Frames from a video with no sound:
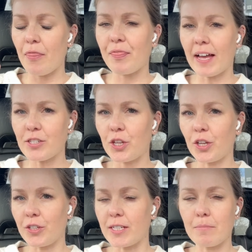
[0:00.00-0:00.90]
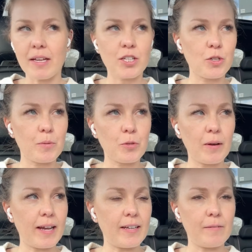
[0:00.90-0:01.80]
That's good. It's a mixture
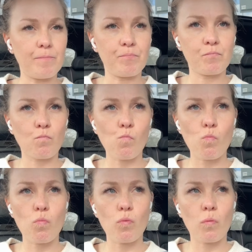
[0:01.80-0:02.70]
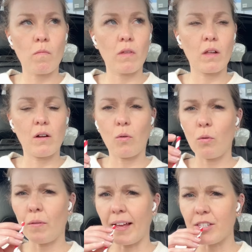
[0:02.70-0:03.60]
between, oh,
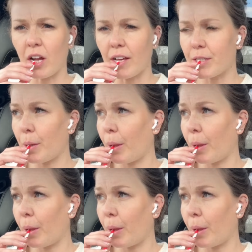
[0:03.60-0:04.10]
that is nice.